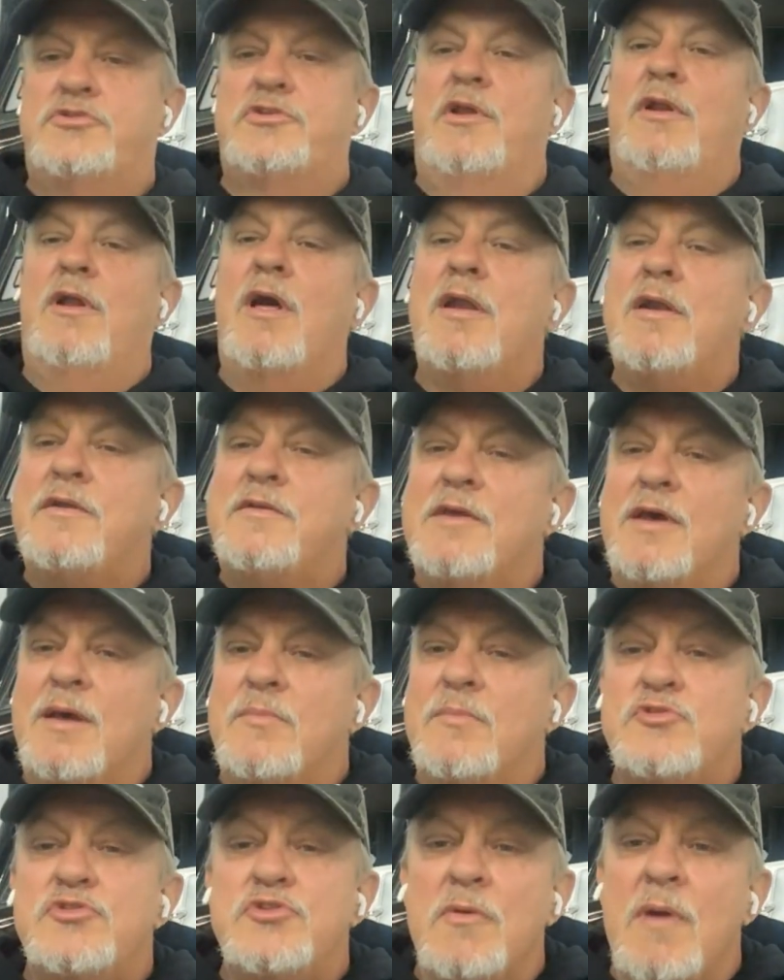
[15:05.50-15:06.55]
a lot of
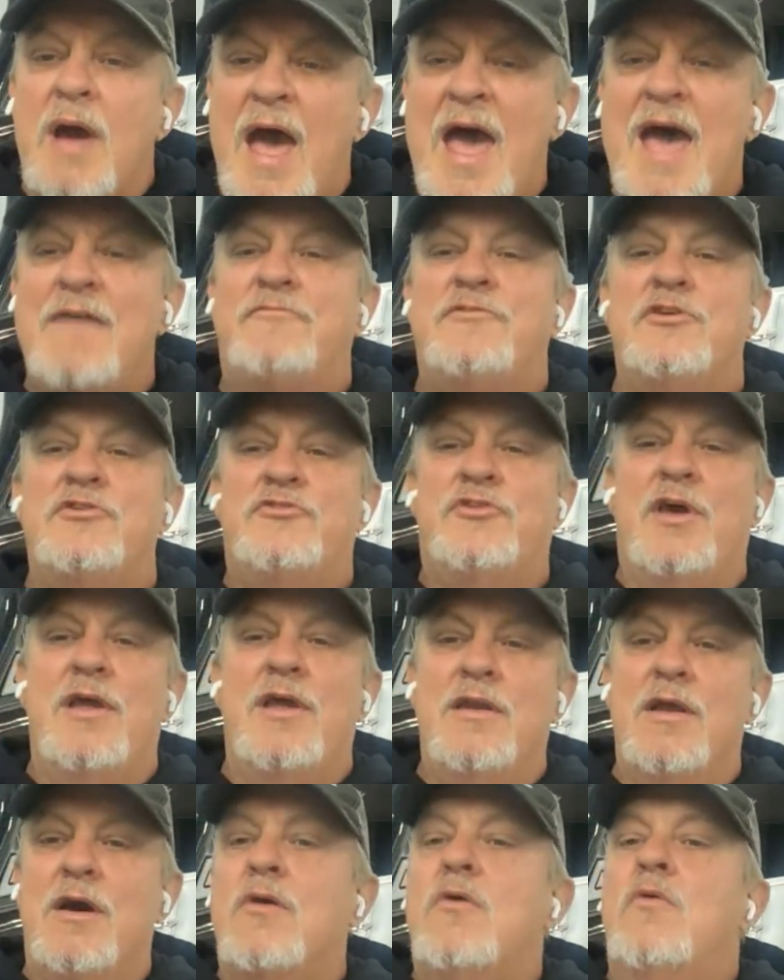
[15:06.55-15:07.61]
times you have to say
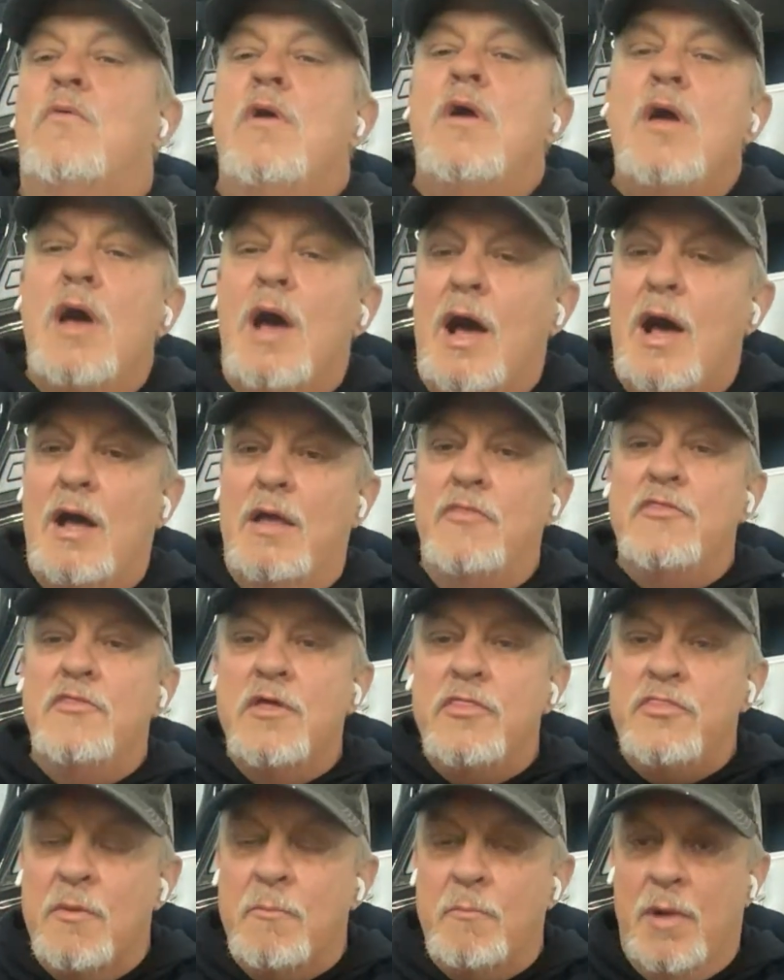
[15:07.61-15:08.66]
no.
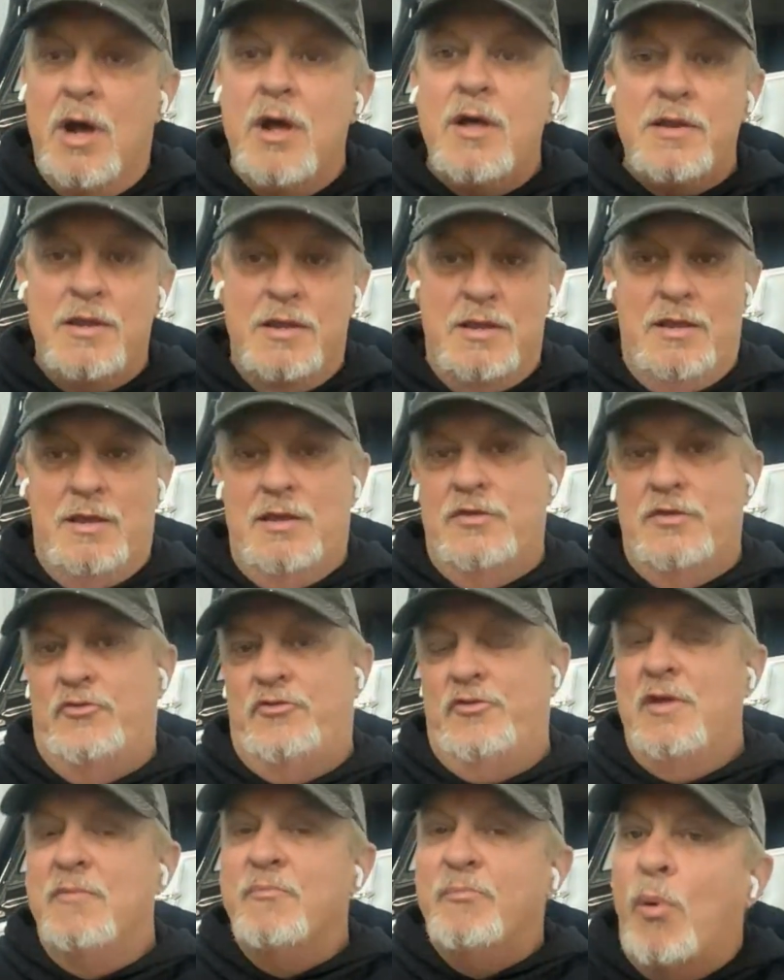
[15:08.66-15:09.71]
The money is
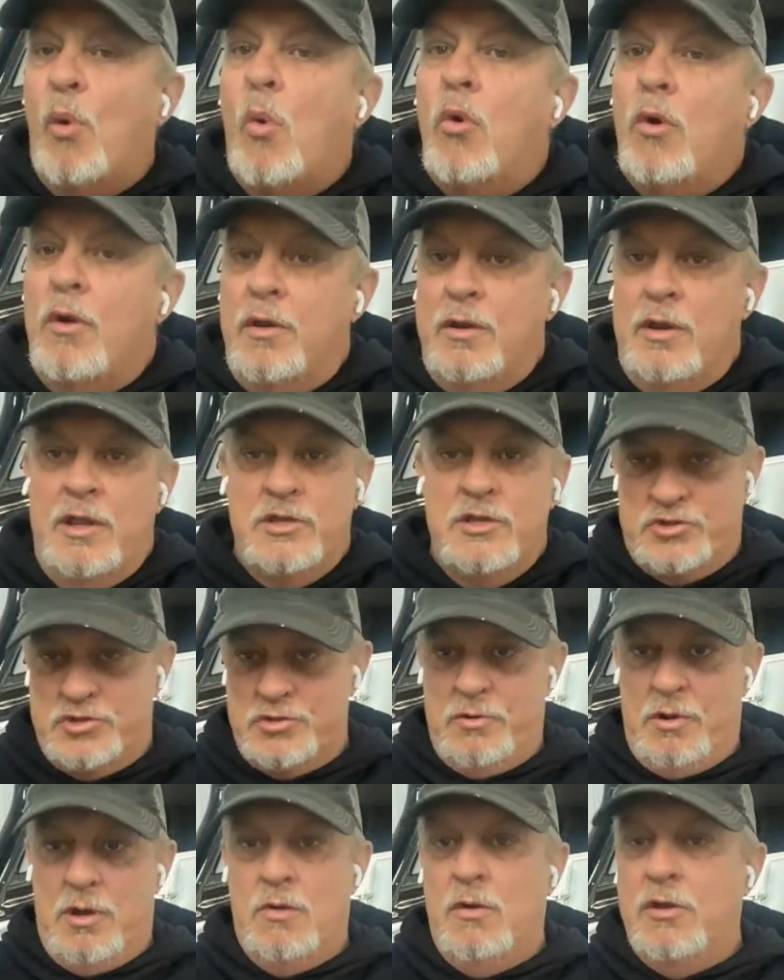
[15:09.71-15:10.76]
important, as you
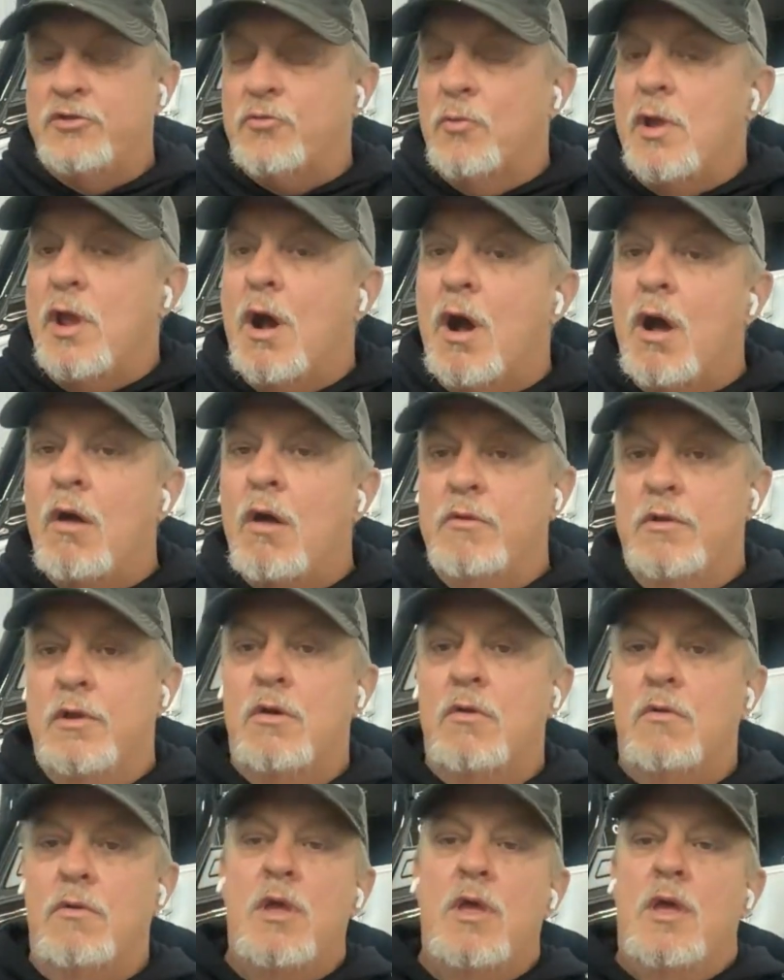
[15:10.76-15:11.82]
know, as we all
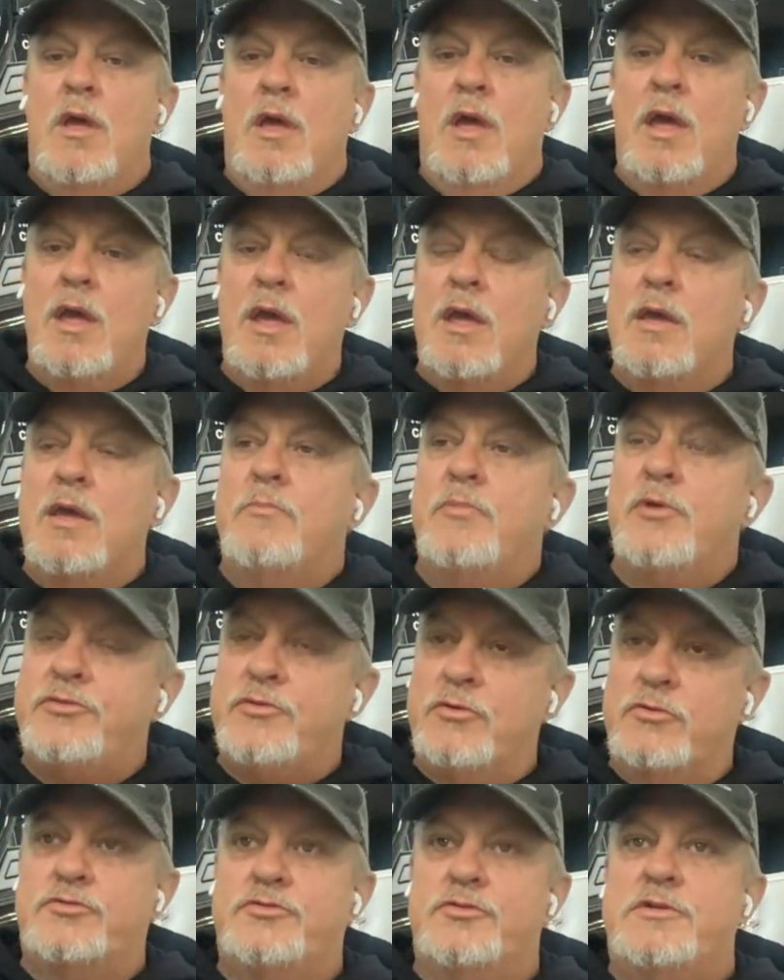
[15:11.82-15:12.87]
know, but
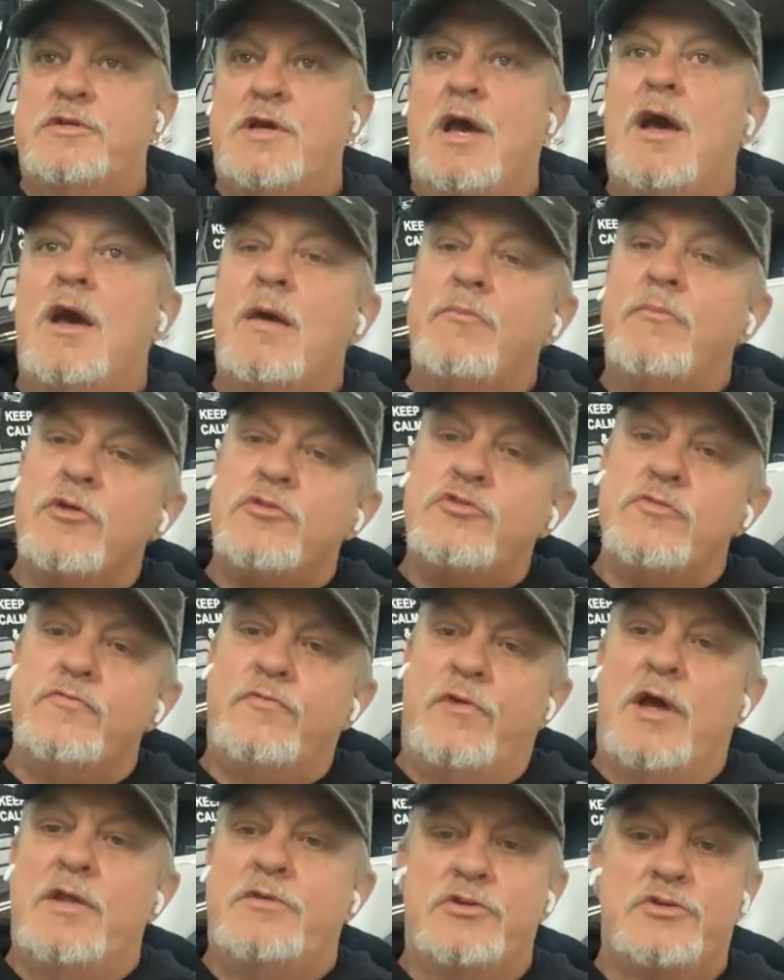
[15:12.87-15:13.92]
there's a time that you've
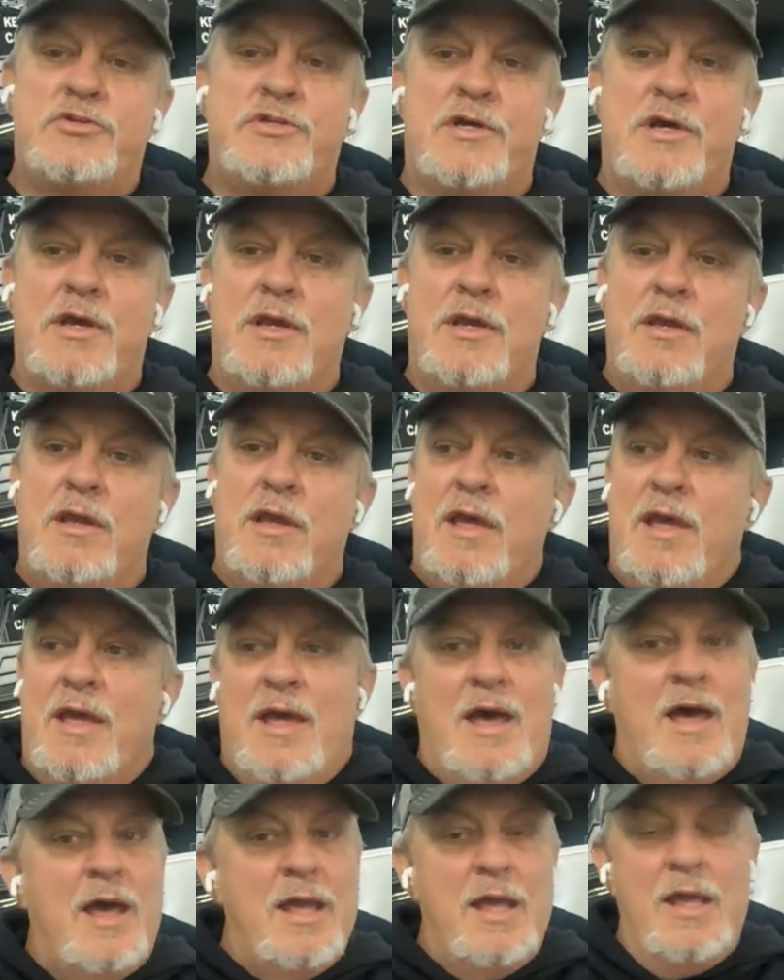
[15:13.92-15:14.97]
got to say,
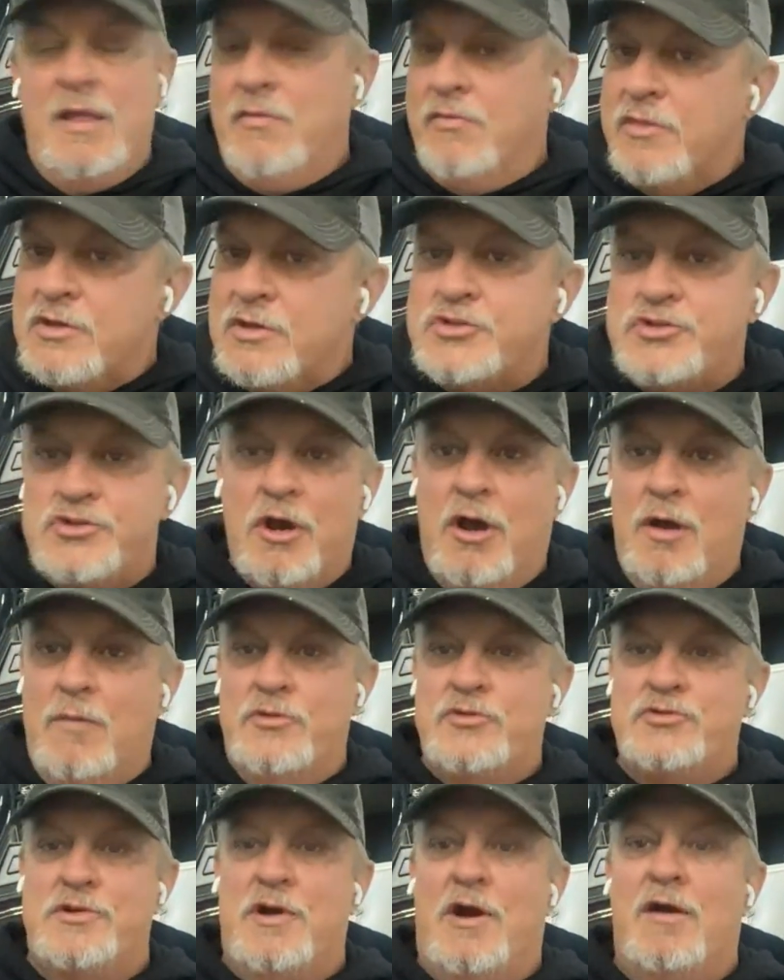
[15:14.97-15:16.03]
"Hey, this job
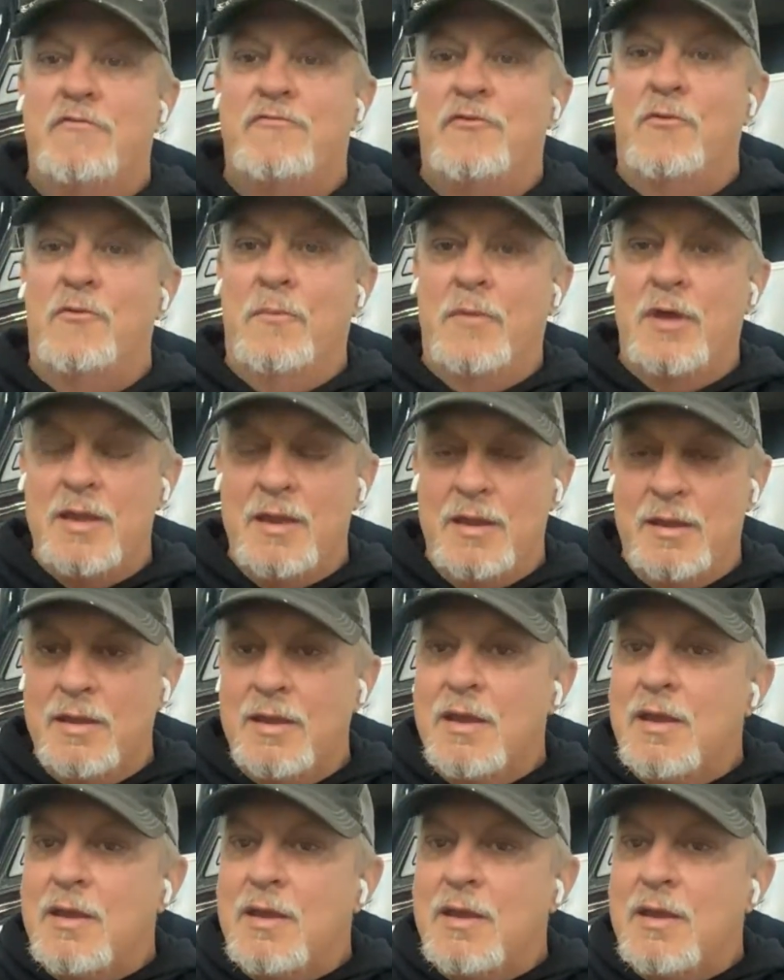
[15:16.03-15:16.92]
is not for me,"